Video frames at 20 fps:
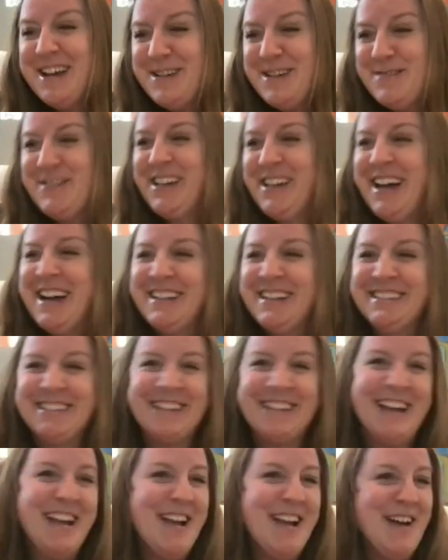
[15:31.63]

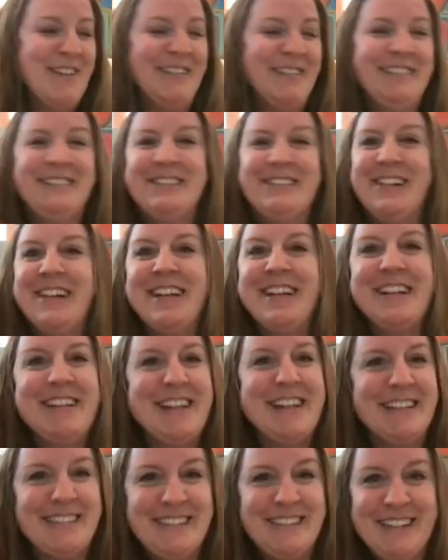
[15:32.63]
because we started to
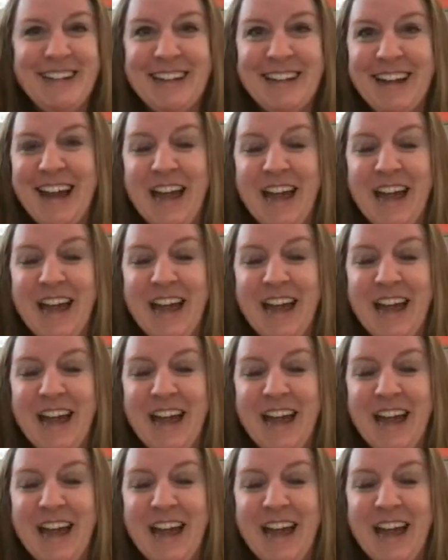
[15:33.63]
test it,